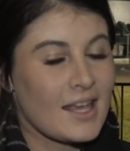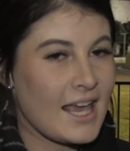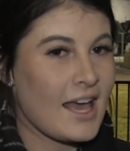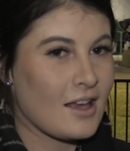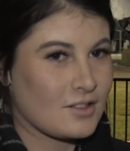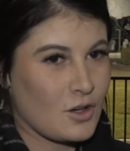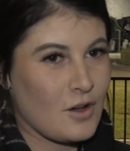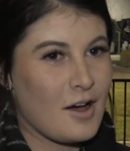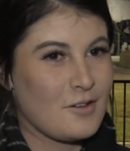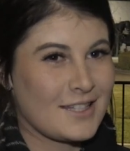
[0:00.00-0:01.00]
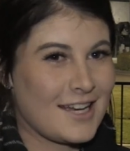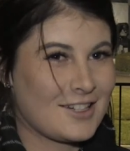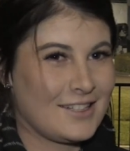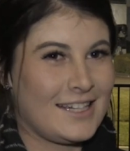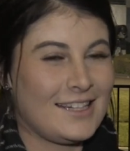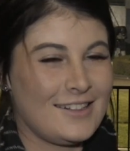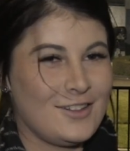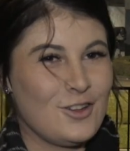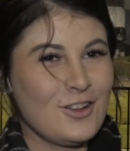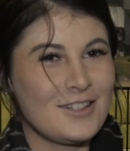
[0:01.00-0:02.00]
Yeah, so I was actually
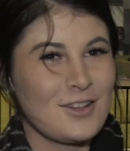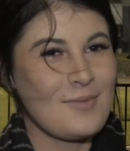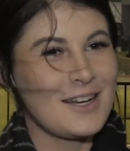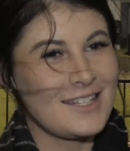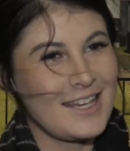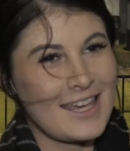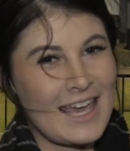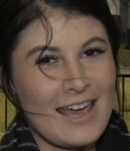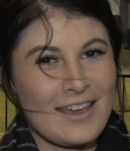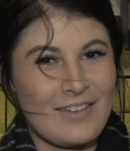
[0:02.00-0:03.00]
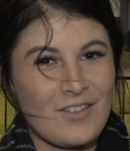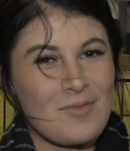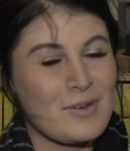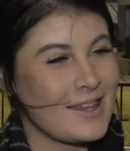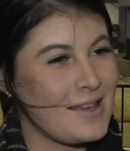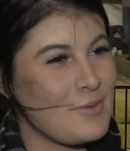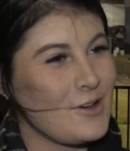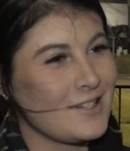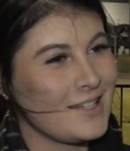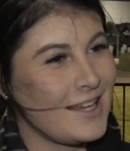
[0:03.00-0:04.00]
not so much their caregiver, but their
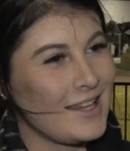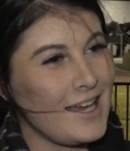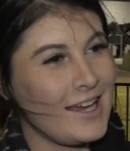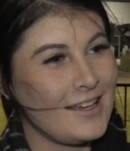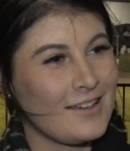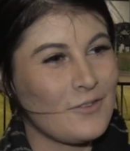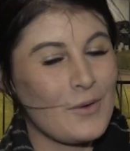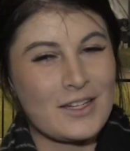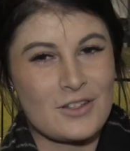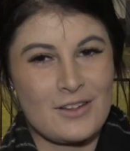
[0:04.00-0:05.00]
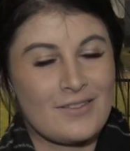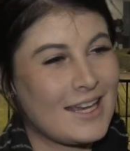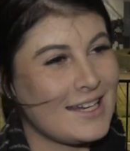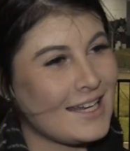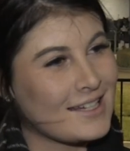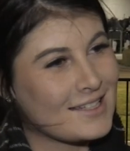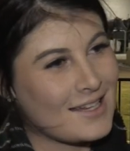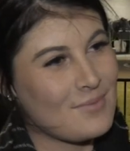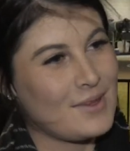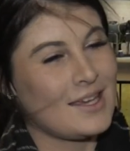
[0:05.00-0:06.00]
person that they went to if they needed
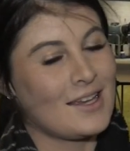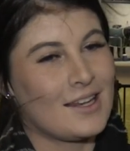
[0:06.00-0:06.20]
something.